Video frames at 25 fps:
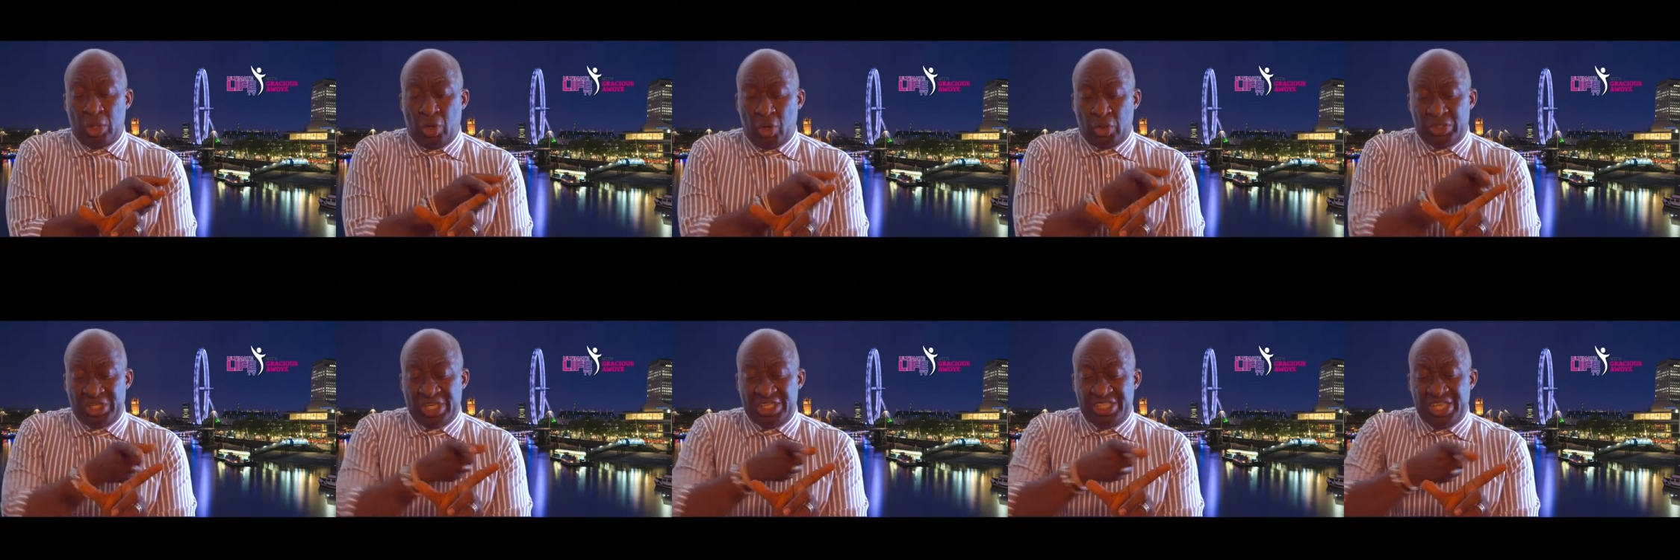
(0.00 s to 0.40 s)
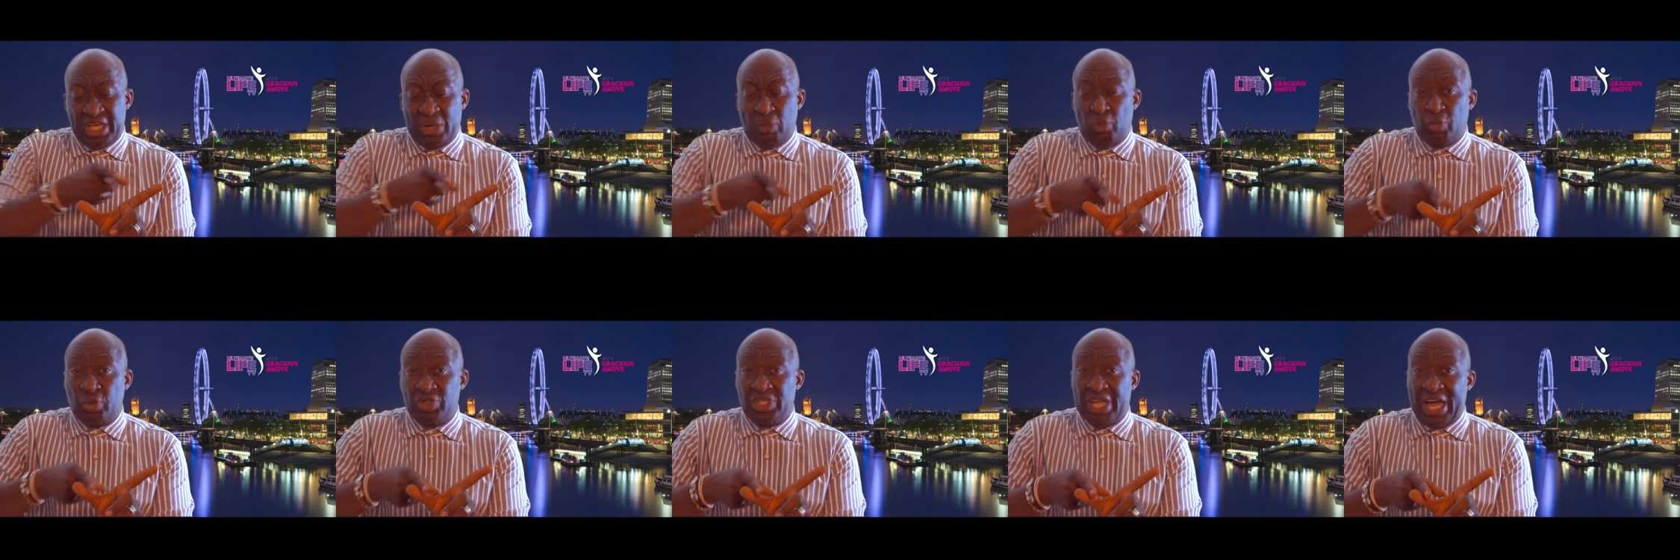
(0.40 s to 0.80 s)
or the day
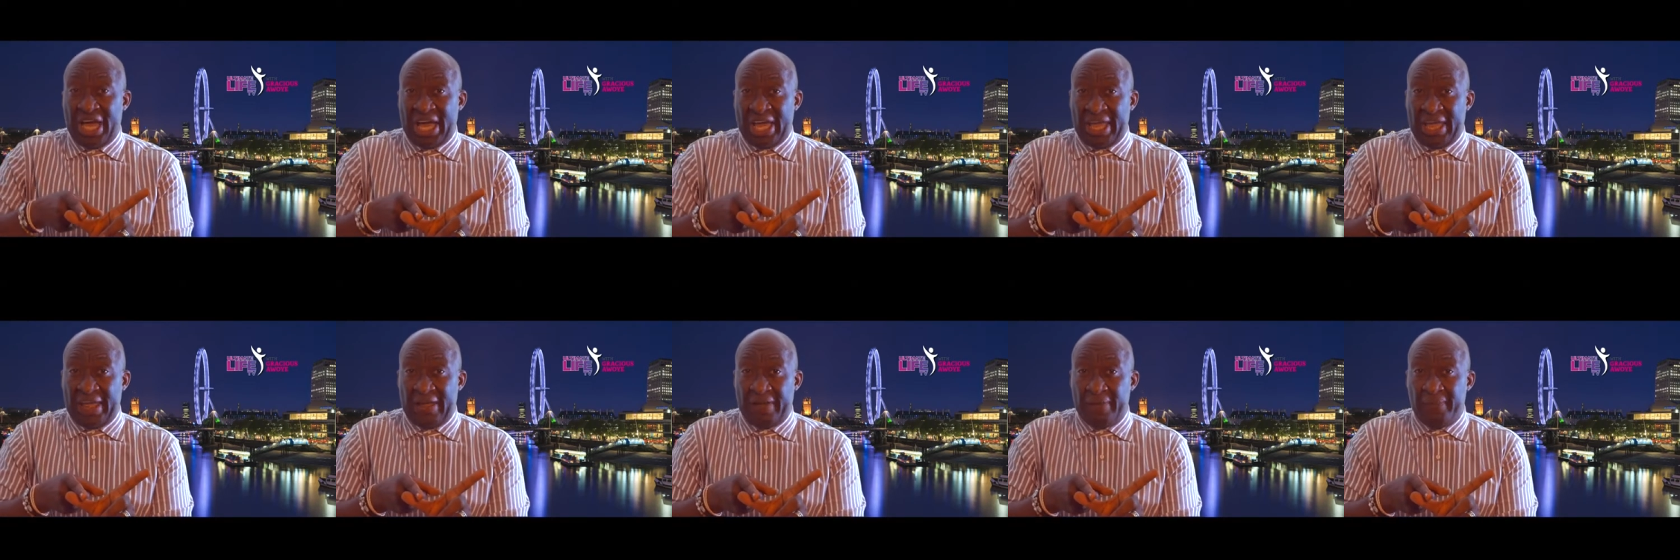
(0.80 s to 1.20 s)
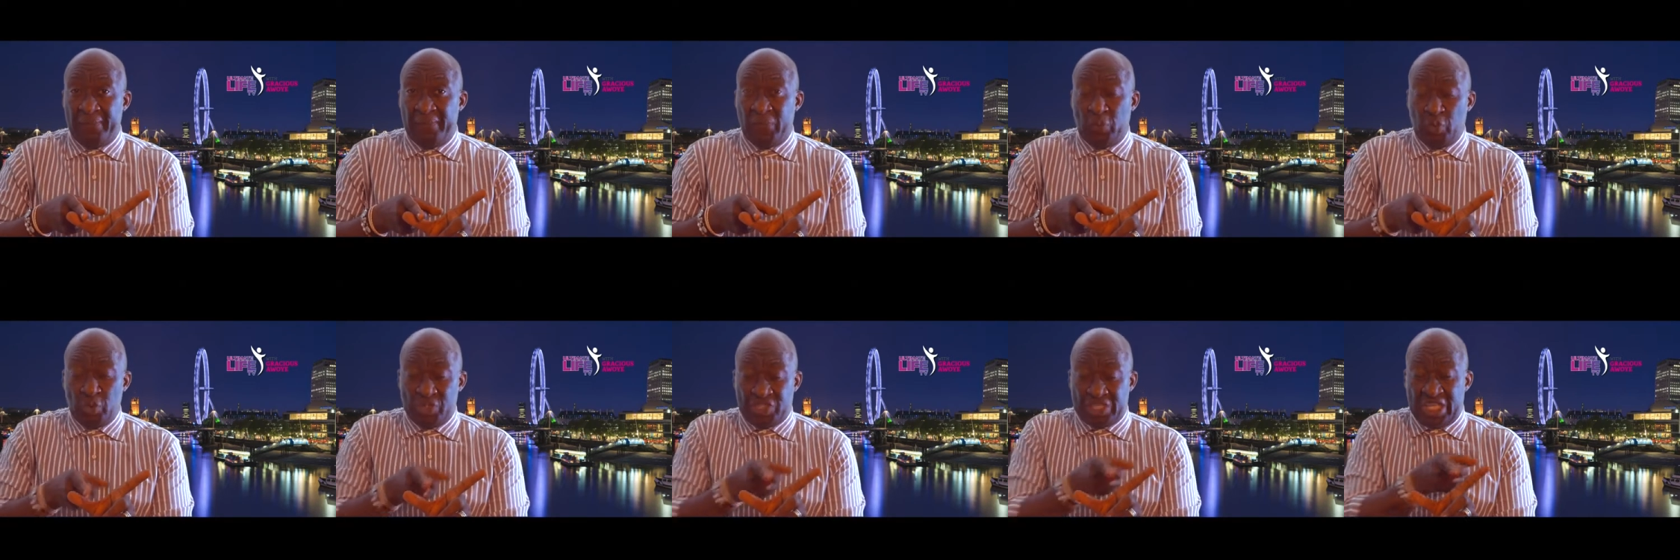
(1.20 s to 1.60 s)
we die.
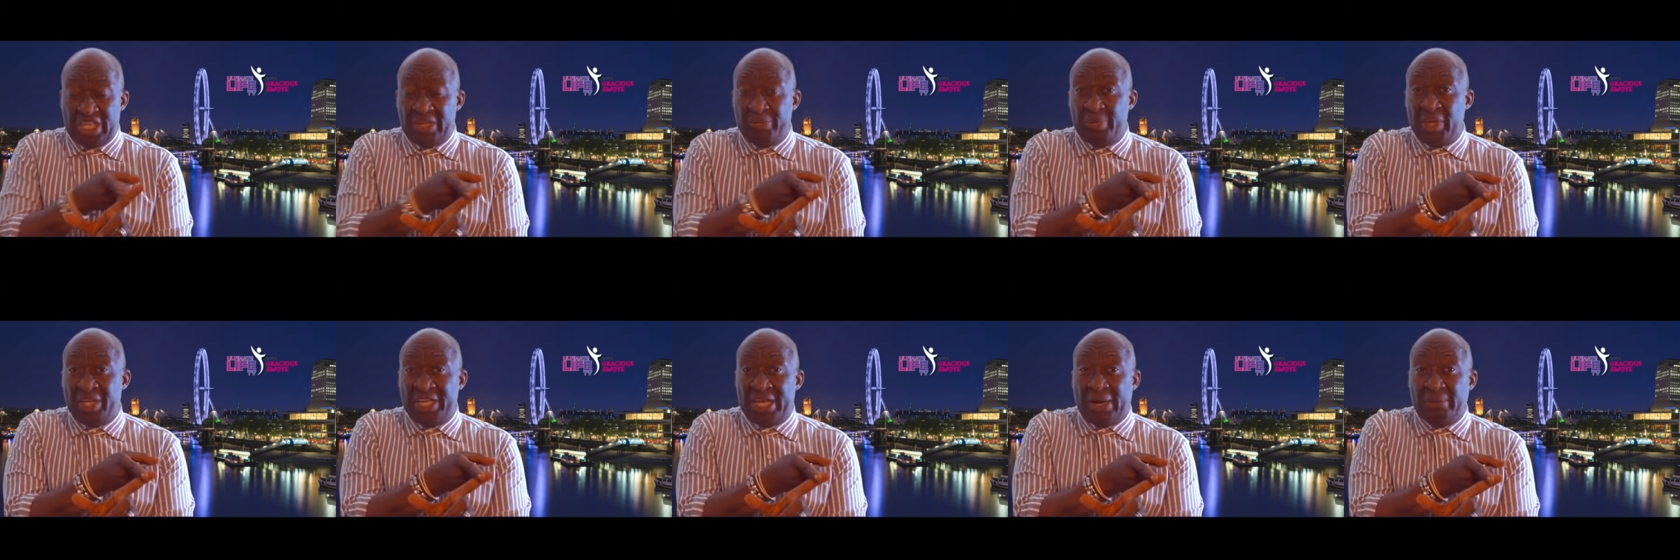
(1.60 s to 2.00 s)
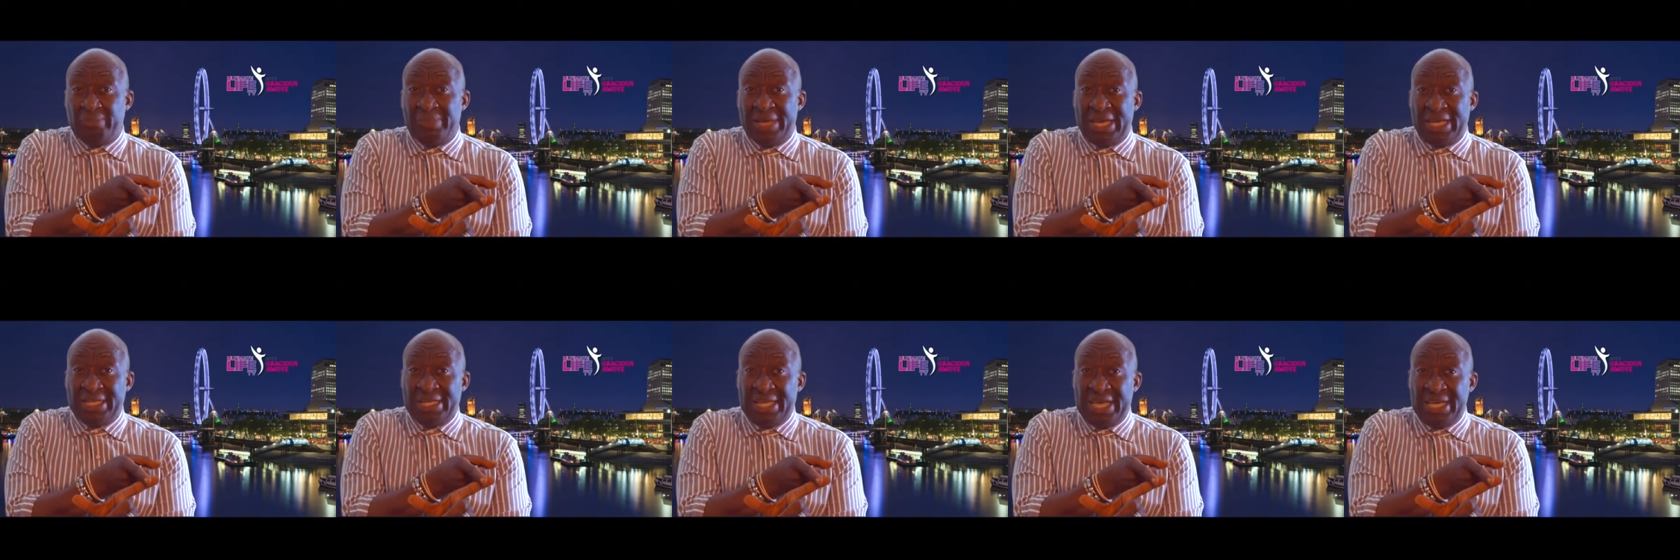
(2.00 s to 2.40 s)
We celebrate our
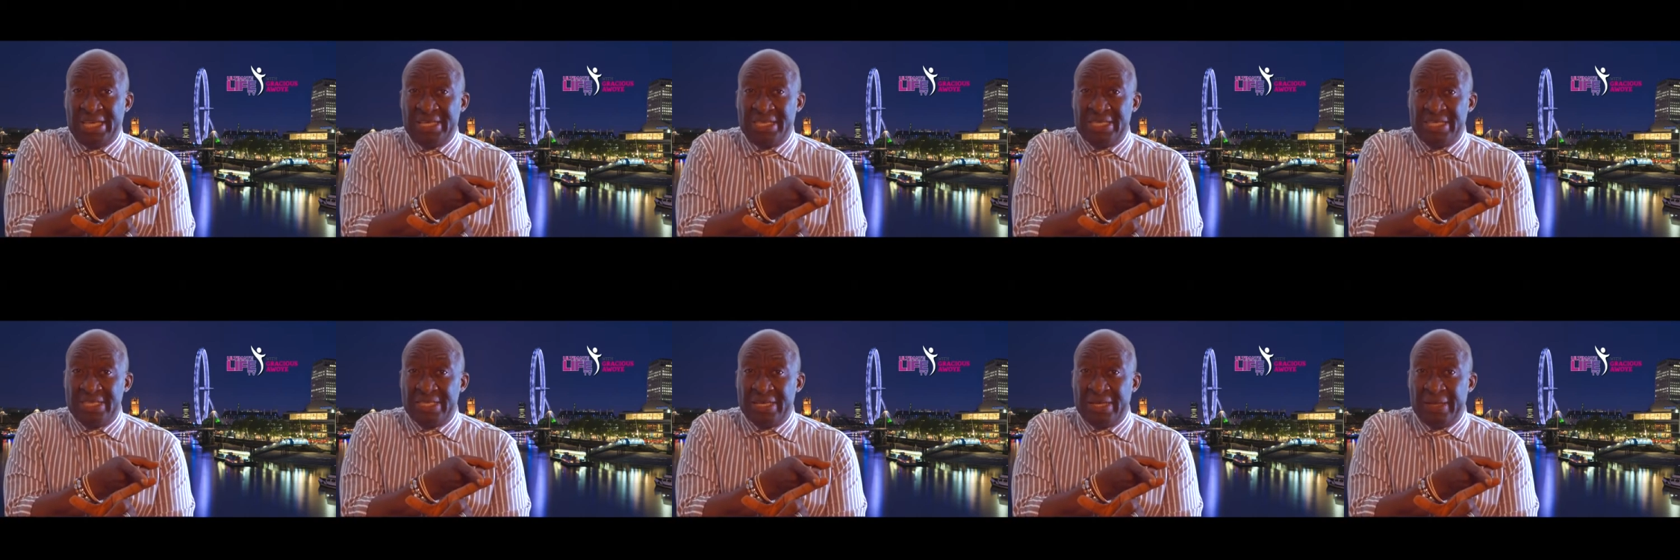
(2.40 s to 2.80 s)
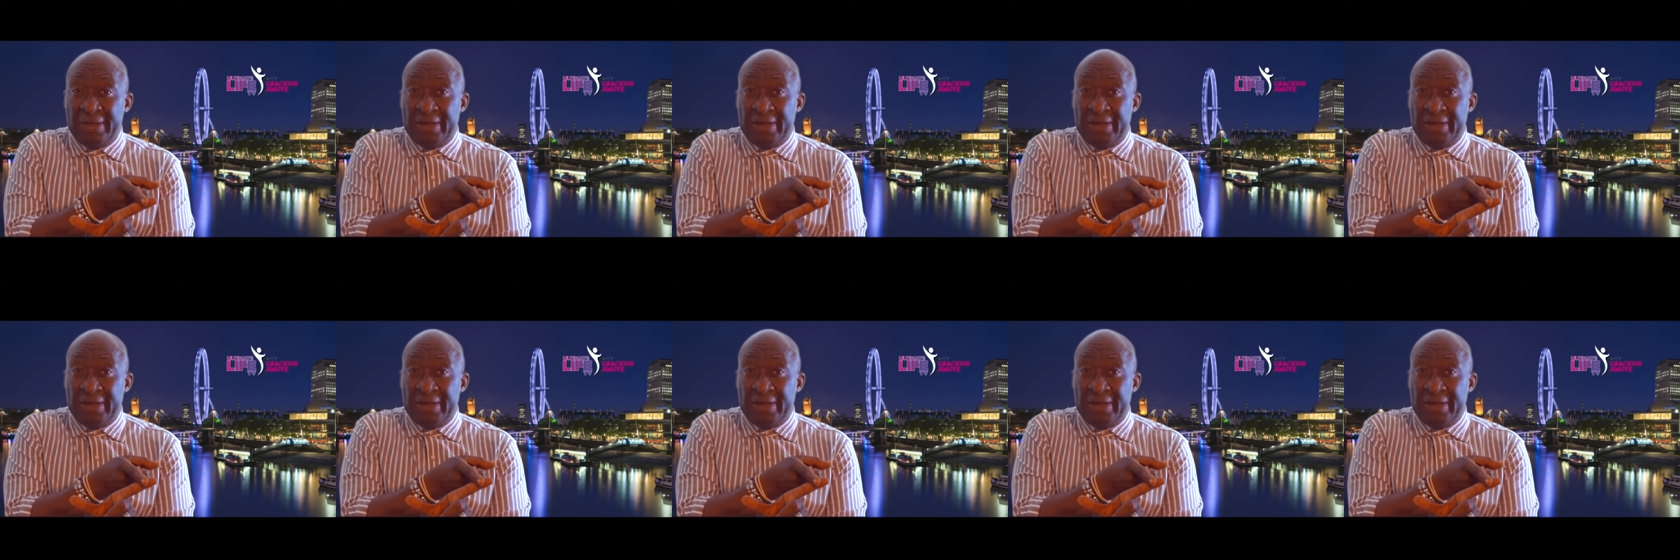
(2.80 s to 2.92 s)
birthdays,